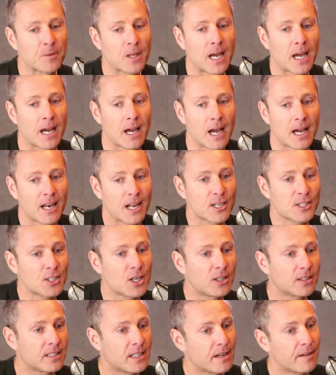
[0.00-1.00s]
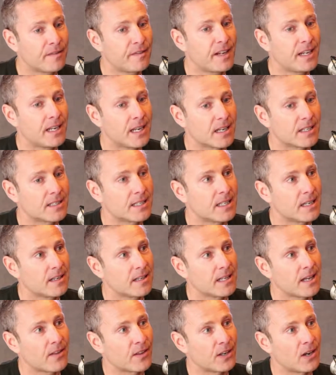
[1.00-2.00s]
and I started in Phoenix
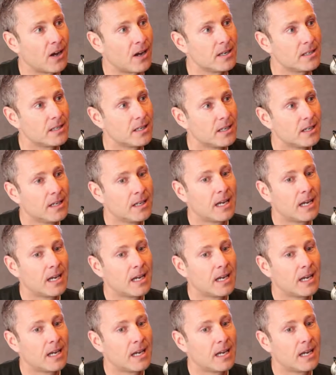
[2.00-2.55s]
the other night,